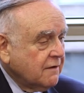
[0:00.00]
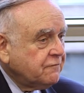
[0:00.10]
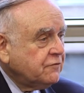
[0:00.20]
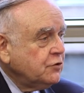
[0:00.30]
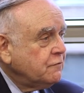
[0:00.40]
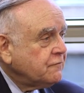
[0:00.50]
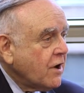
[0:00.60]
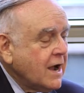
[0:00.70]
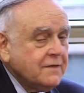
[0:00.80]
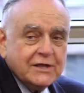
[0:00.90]
if you
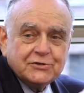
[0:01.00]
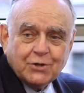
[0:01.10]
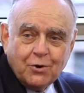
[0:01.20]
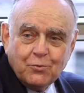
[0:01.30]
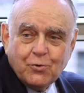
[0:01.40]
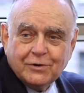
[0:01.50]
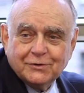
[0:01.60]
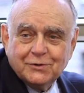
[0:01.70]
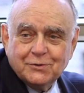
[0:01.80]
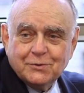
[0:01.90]
find they
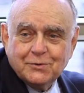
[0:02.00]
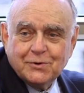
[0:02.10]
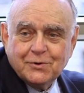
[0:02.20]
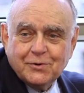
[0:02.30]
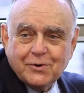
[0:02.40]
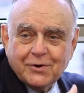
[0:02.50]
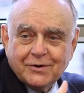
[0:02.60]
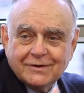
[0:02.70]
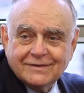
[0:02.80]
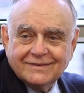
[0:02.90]
stonewall you
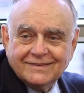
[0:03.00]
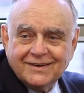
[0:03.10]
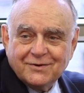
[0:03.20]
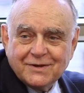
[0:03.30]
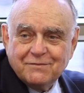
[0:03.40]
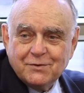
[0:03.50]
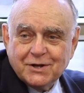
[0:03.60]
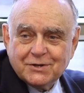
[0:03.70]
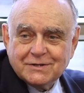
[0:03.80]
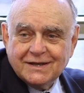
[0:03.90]
or they don't give
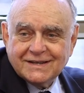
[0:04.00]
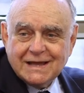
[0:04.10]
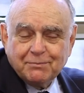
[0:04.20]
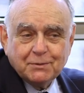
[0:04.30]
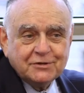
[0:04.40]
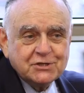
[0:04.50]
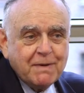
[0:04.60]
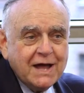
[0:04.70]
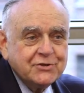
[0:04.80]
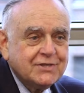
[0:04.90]
you an acceptable
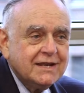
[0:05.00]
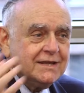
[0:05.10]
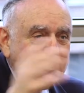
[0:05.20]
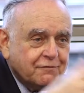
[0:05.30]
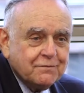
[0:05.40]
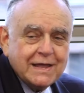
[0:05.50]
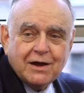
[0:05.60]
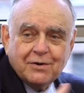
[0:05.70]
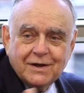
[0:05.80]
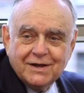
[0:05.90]
response, then a year from
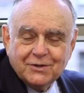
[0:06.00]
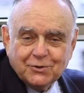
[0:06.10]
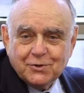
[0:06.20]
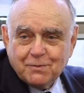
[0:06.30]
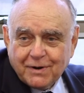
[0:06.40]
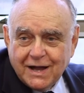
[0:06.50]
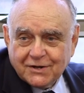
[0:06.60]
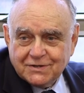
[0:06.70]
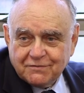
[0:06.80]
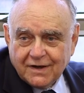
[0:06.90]
now, do your
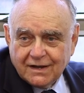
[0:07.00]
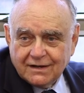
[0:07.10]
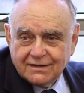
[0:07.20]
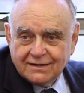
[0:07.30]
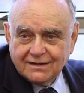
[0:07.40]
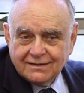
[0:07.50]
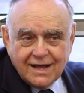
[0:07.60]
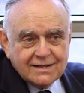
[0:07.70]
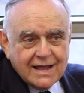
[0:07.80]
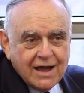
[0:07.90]
proxy fight.
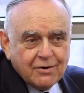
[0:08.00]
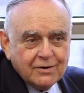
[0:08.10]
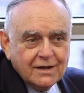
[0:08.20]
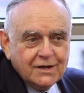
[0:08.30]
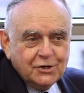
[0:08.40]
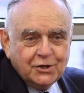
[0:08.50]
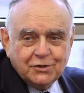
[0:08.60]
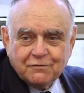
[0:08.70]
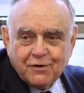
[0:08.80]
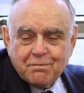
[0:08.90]
Not now. You
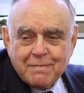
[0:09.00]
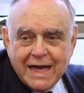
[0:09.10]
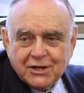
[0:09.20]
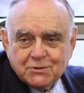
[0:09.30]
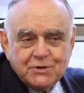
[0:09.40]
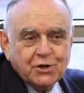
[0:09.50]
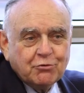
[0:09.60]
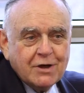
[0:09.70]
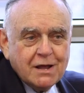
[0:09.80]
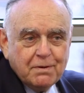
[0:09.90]
can divert management, you
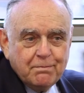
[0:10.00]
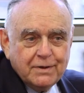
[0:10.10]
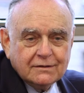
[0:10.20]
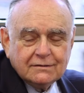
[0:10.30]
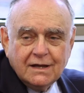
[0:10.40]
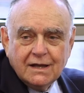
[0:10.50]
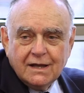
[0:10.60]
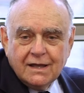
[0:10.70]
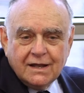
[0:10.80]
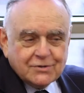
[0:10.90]
can run up a bill.
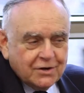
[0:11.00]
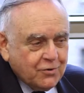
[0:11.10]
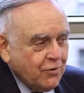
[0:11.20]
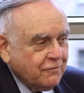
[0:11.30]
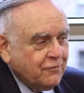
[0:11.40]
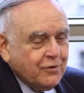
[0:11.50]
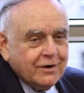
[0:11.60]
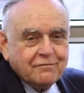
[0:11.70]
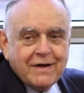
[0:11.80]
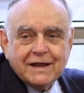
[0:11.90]
It's uncalled
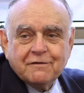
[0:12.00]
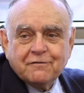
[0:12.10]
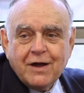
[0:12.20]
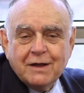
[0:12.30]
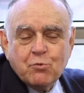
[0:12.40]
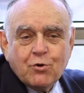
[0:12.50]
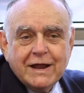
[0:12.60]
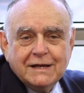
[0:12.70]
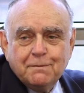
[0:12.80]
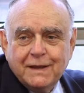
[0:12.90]
for. If I could find more
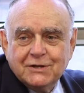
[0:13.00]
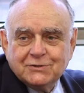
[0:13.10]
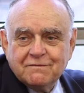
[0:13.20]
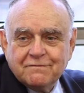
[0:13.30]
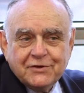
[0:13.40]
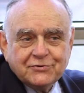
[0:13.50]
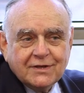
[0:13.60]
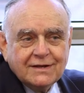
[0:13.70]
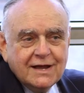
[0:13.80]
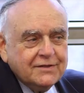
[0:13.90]
ADPs to invest
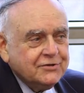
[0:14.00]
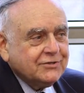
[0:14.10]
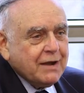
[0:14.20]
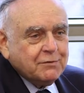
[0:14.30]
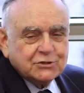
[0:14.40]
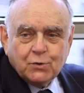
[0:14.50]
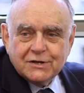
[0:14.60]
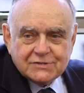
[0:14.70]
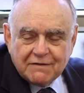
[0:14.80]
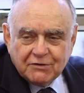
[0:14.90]
in, this stock was
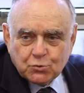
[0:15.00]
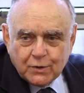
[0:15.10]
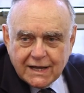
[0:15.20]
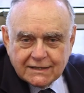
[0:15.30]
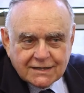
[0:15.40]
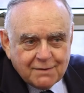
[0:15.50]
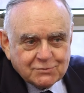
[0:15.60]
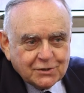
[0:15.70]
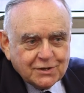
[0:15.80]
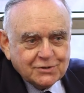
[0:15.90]
27, 28
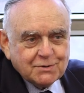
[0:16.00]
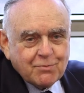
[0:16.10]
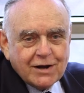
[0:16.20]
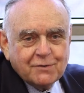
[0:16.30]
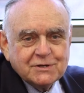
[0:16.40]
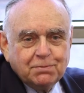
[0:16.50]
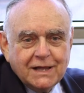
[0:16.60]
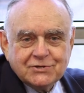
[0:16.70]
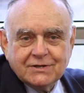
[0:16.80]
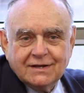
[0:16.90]
times earnings. The market was
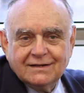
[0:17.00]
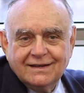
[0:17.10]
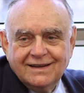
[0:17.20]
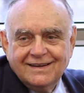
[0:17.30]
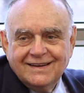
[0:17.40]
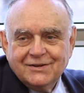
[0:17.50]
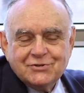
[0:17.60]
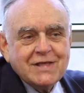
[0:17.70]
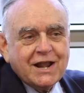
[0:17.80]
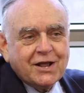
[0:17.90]
blessing it.
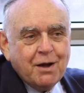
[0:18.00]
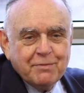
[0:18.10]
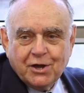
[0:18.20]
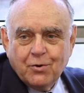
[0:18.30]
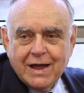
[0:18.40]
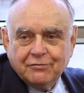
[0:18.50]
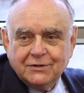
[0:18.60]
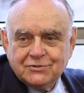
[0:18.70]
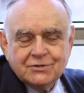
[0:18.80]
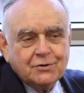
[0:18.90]
This is not a company you go
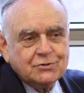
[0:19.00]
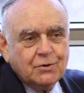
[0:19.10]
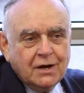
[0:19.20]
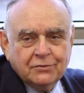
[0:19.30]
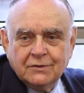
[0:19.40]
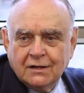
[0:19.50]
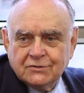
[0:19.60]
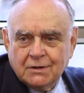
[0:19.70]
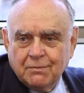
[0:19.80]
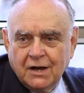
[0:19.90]
after. This is no so un
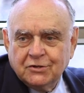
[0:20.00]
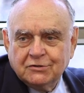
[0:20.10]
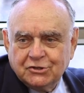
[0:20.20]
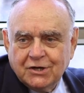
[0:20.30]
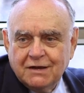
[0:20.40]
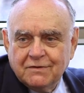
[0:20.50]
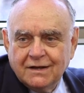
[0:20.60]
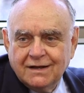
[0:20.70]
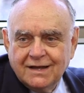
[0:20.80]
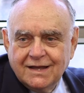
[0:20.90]
some
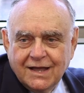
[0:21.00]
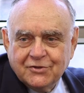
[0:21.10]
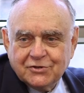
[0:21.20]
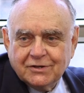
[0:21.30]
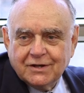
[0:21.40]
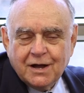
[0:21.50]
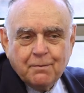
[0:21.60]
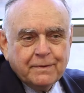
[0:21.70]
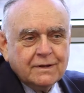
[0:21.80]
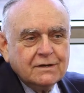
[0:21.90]
underachieving insular
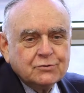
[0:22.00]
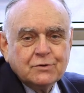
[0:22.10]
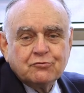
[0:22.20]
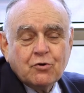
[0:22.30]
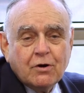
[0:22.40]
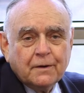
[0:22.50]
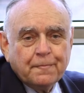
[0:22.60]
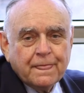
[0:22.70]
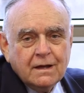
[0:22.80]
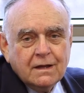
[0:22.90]
company. So it's wrong.